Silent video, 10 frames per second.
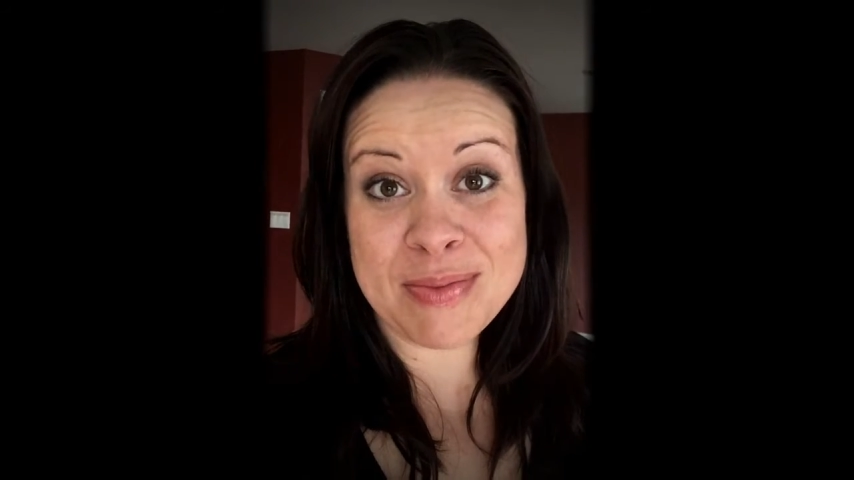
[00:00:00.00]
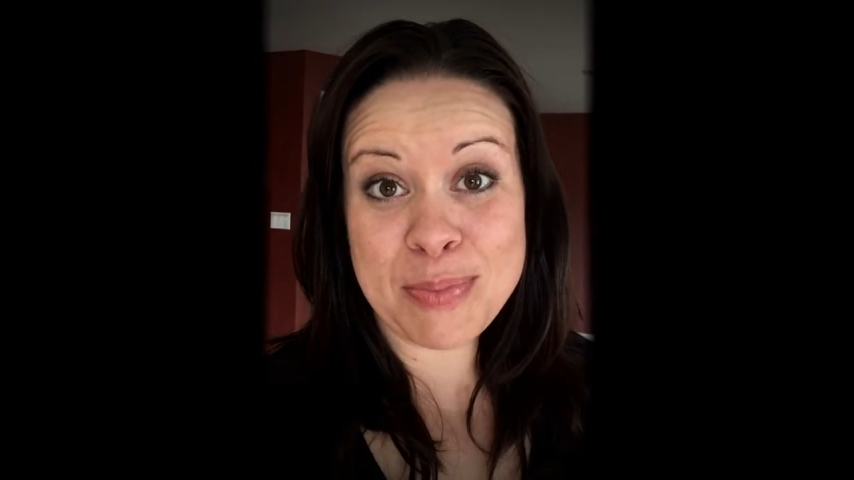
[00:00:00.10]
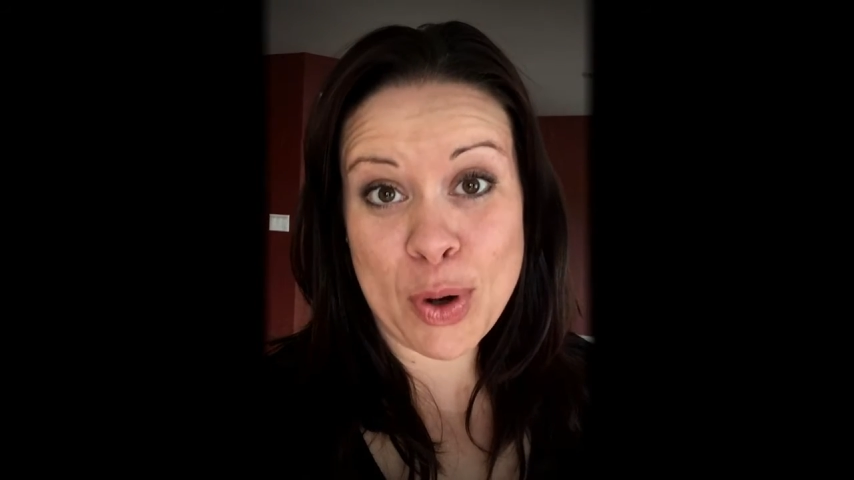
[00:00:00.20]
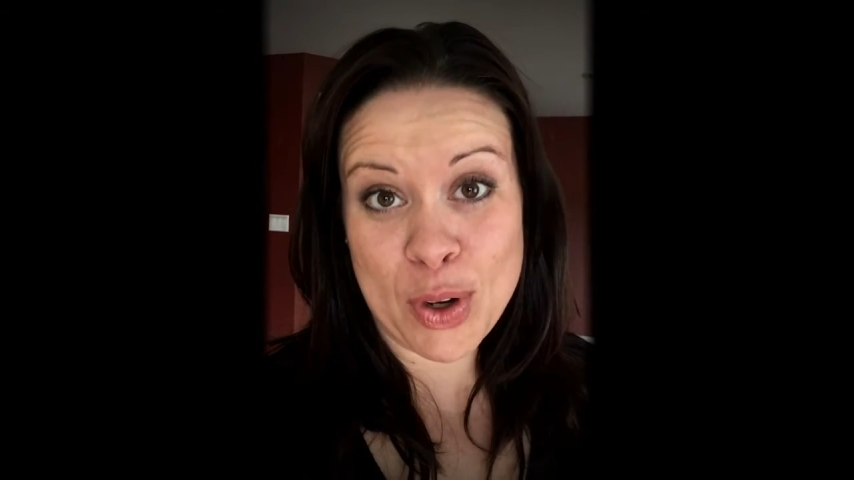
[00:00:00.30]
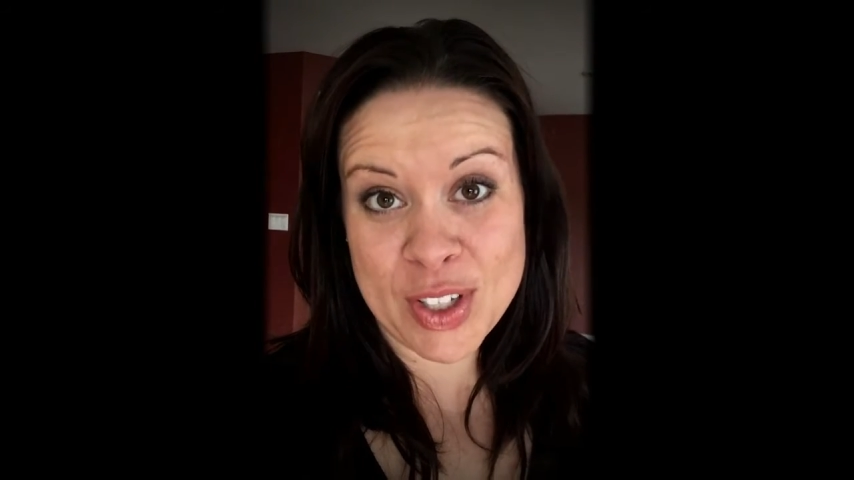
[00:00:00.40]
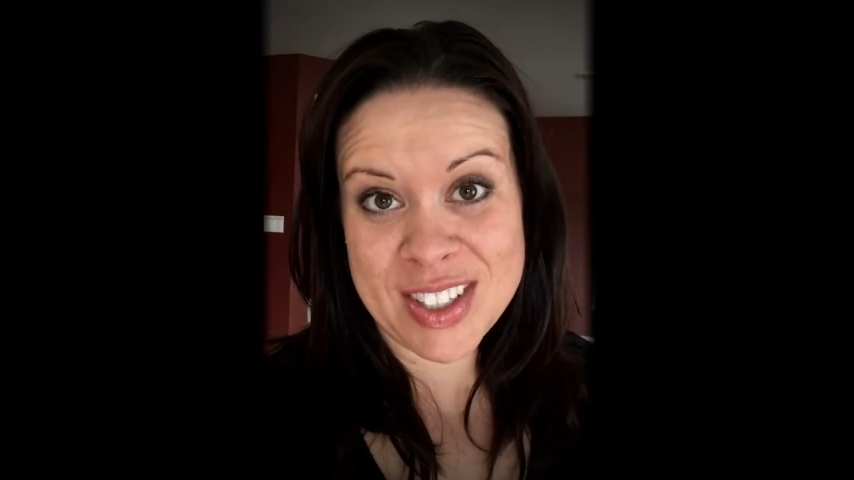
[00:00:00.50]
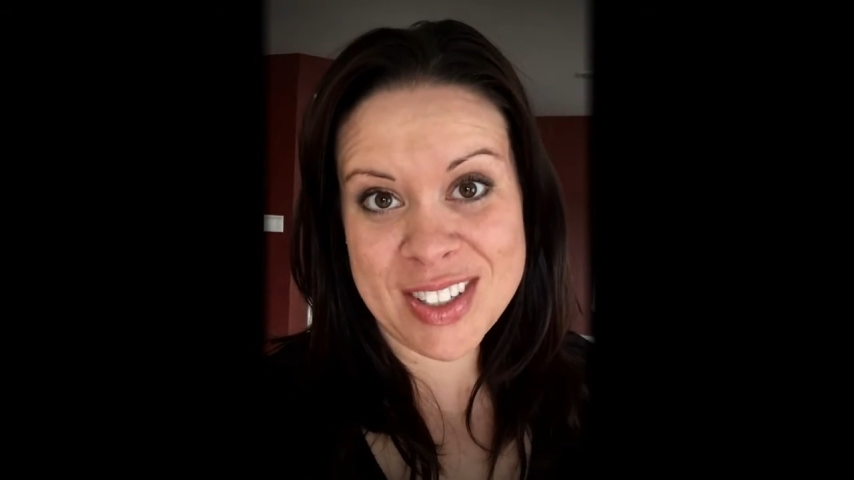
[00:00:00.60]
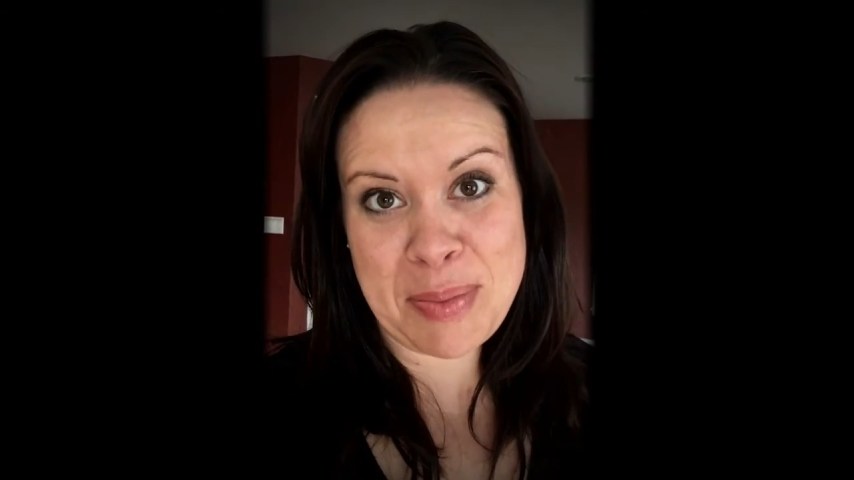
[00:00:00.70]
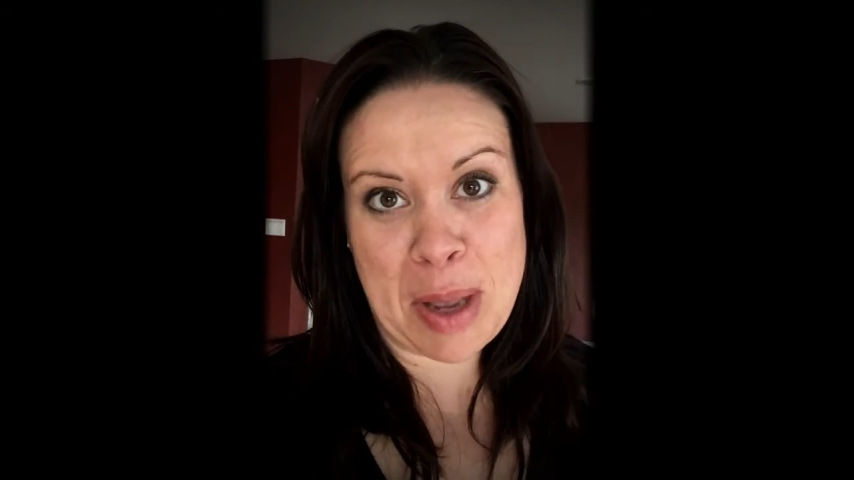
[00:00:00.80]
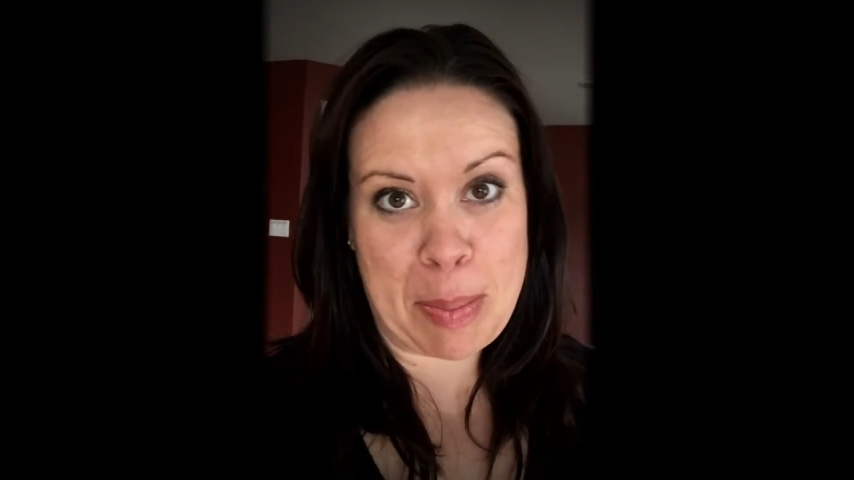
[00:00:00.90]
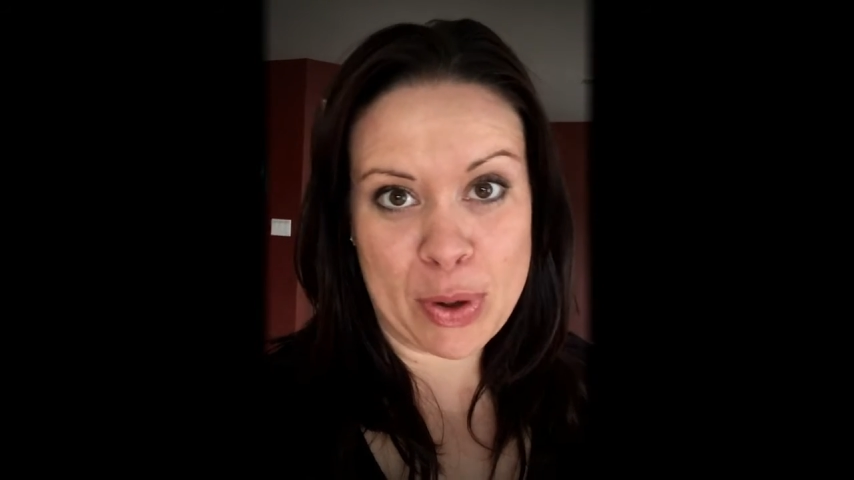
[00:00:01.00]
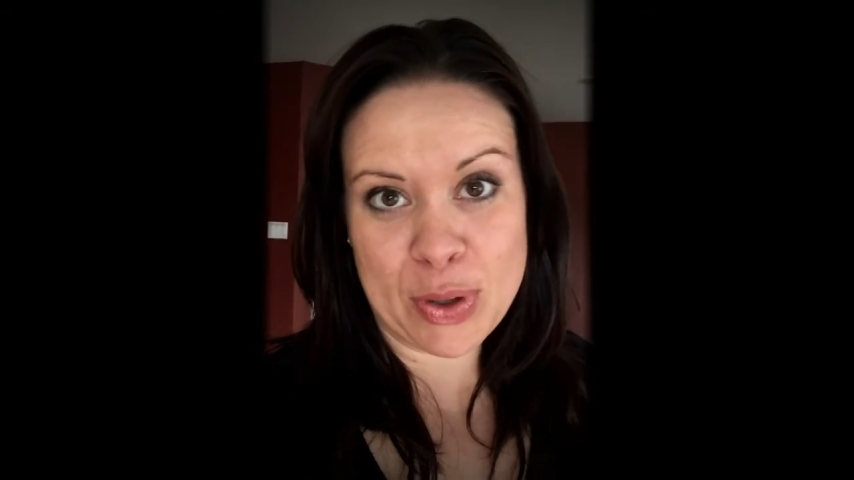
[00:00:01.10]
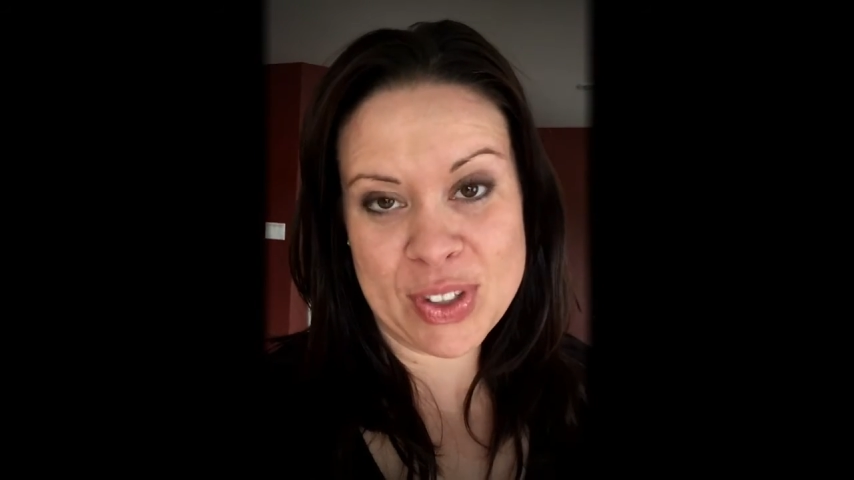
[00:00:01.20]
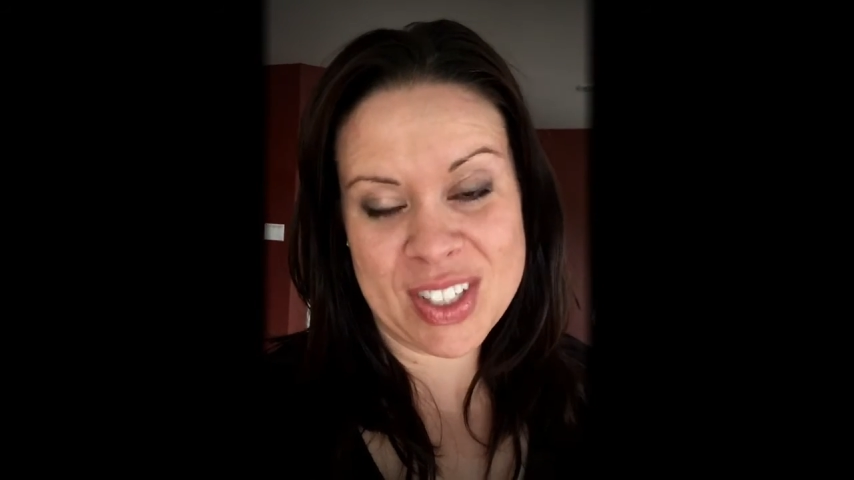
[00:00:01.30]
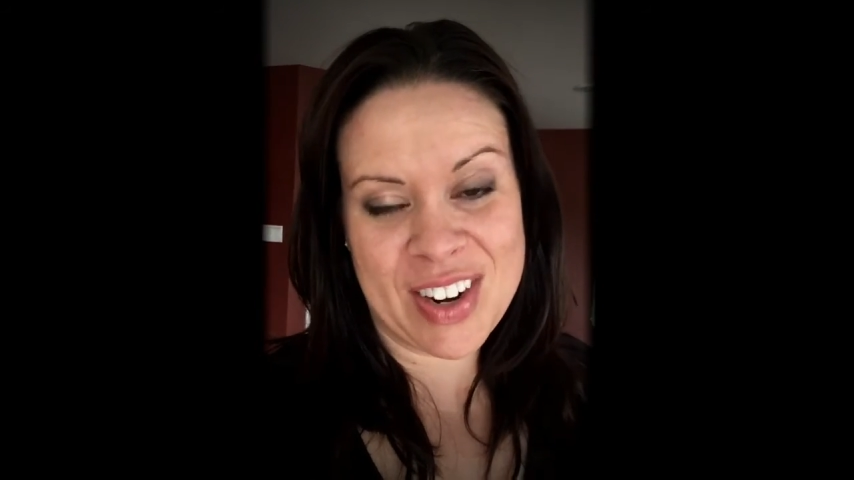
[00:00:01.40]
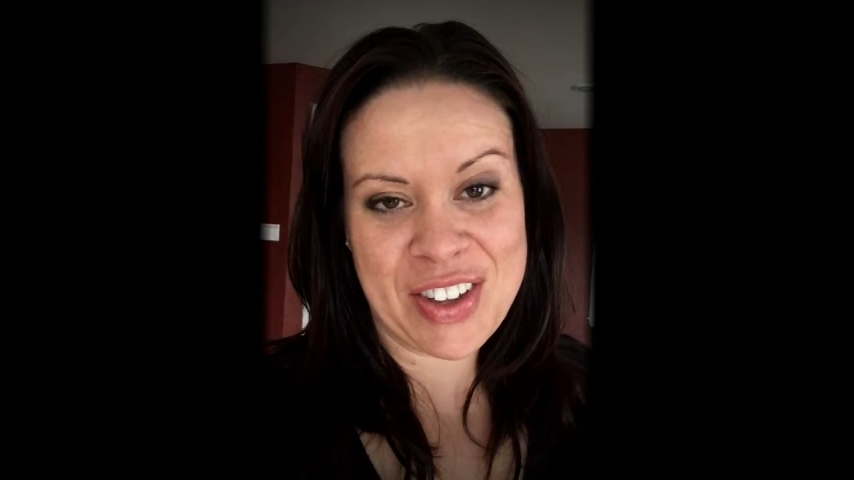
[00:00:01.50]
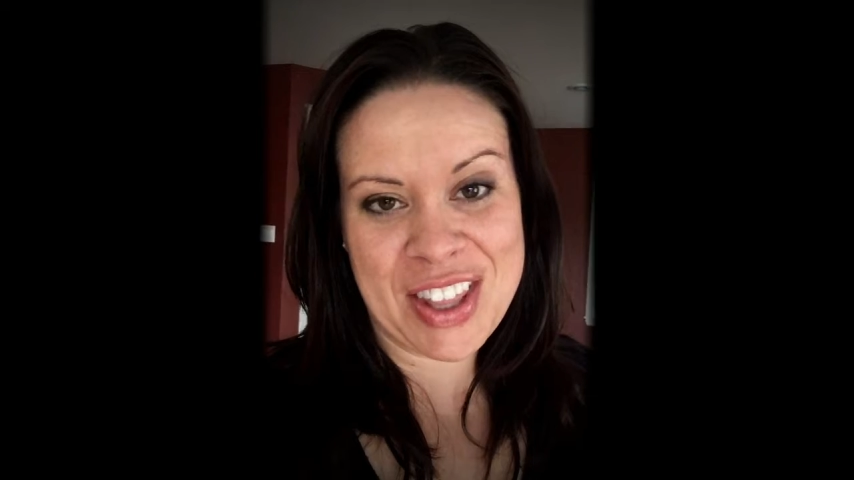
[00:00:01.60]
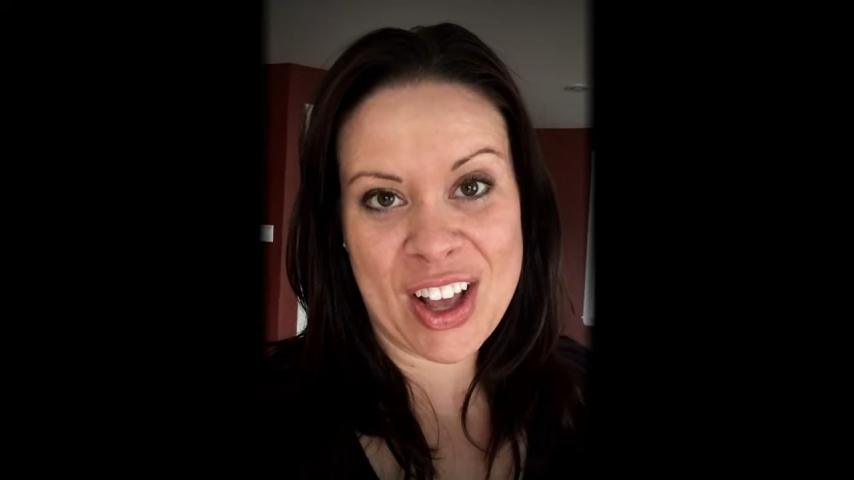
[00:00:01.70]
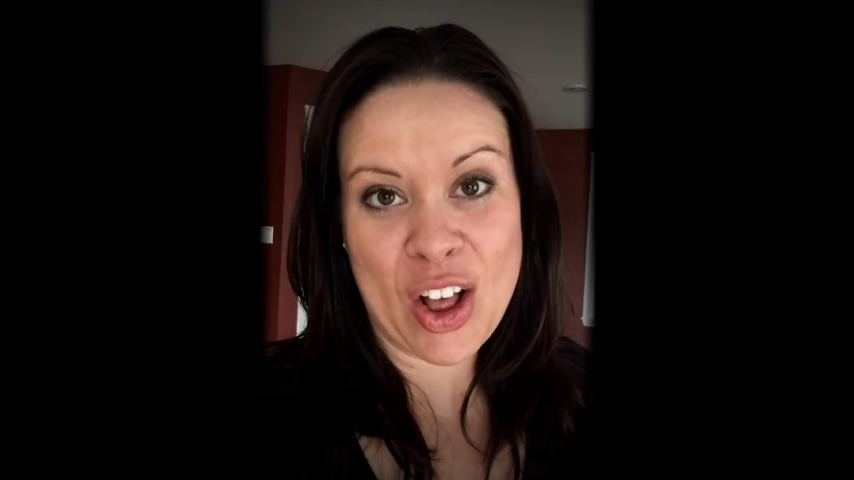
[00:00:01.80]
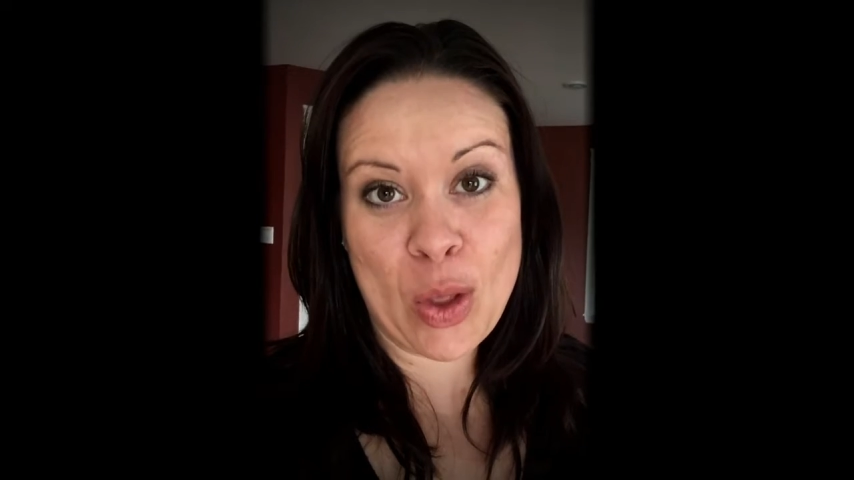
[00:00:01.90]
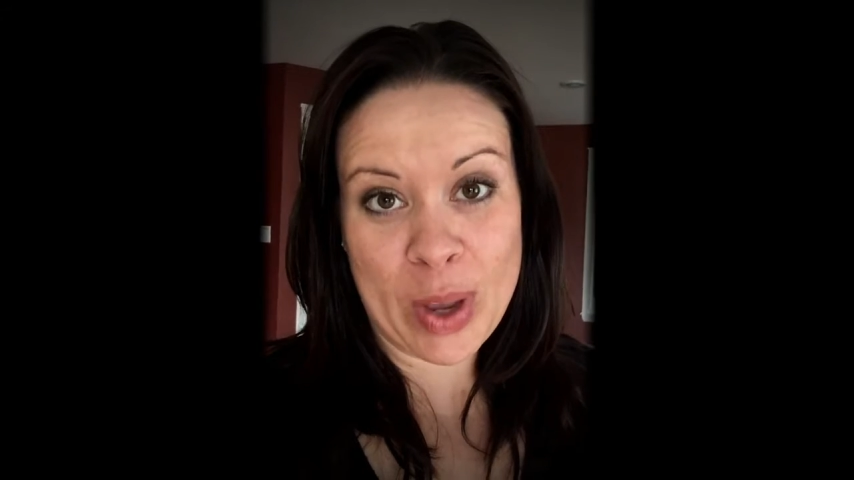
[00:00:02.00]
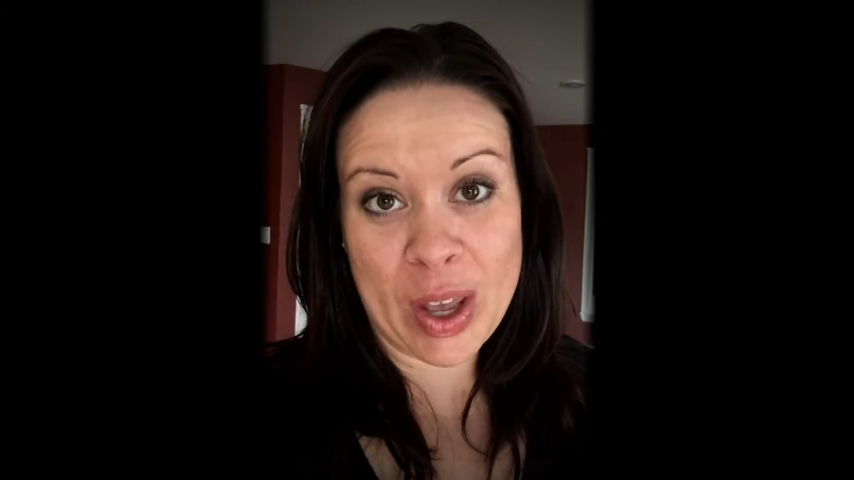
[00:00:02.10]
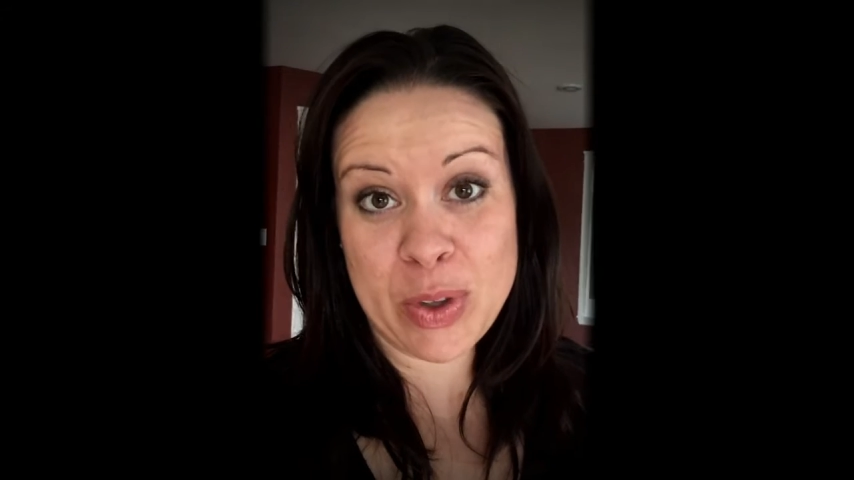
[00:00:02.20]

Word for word: books and papers and everything all week,